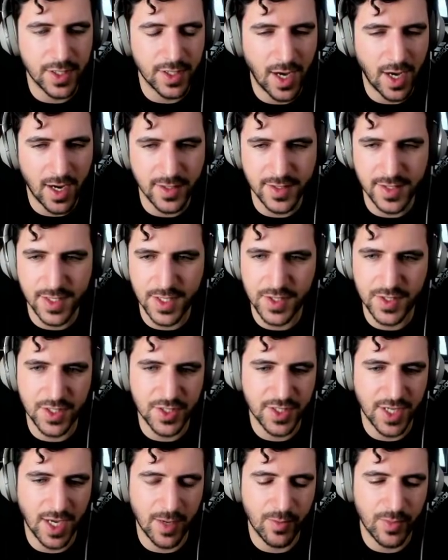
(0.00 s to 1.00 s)
hard
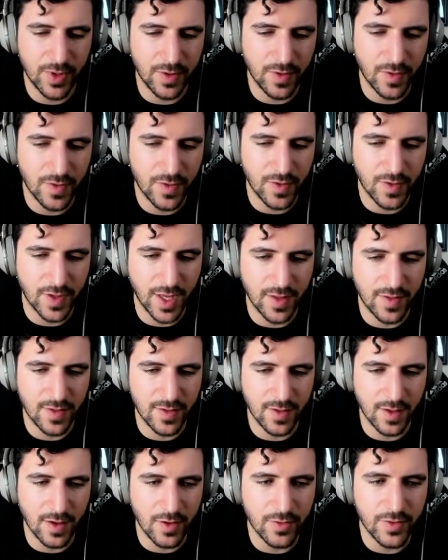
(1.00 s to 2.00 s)
CC champions
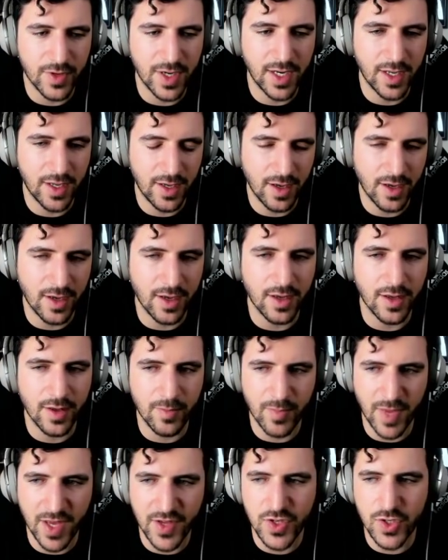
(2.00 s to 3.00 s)
that really
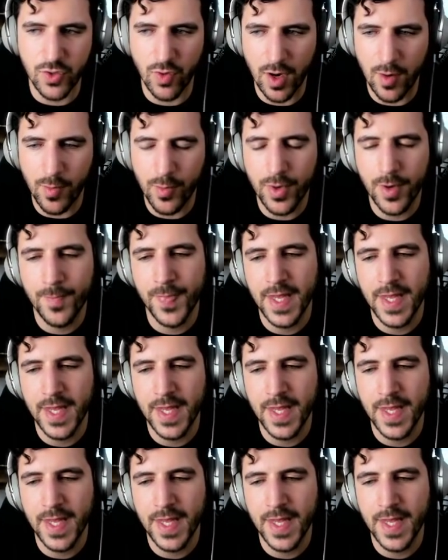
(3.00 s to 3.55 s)
mess you up.